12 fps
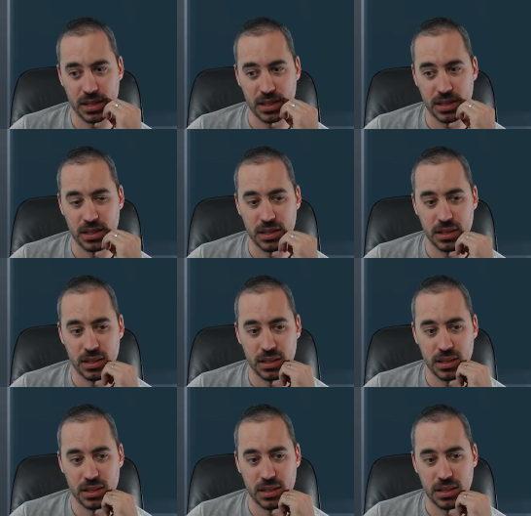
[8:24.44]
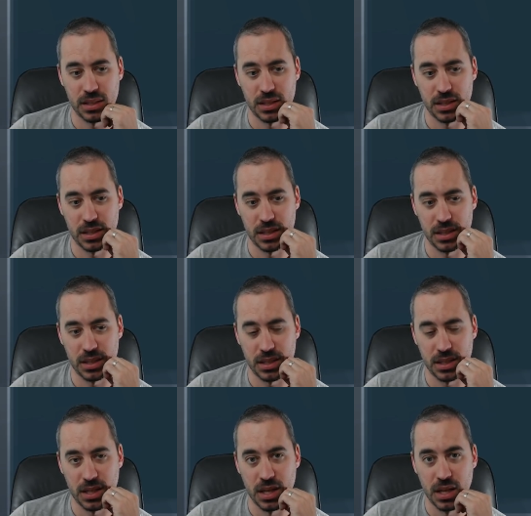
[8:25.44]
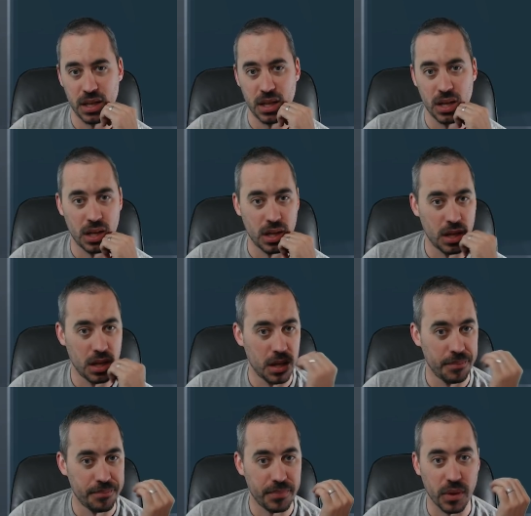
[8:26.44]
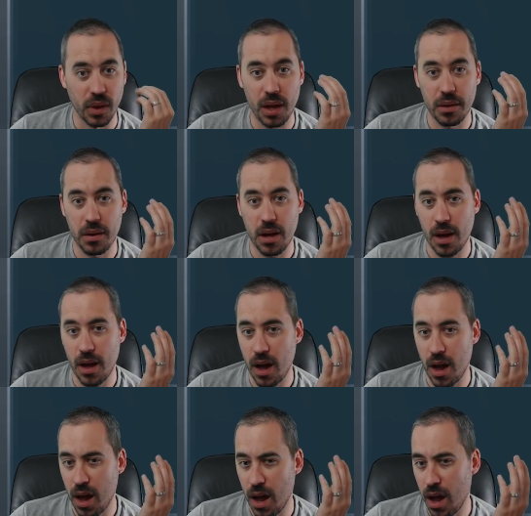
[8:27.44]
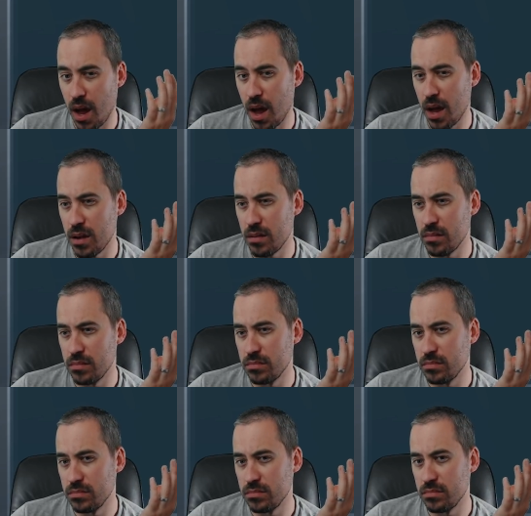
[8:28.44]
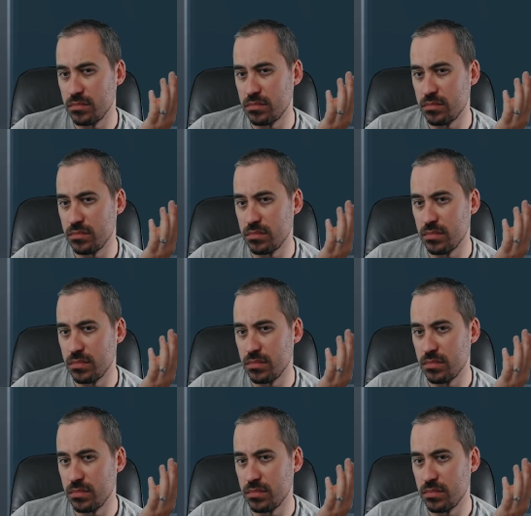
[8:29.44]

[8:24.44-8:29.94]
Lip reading: Nothing is said.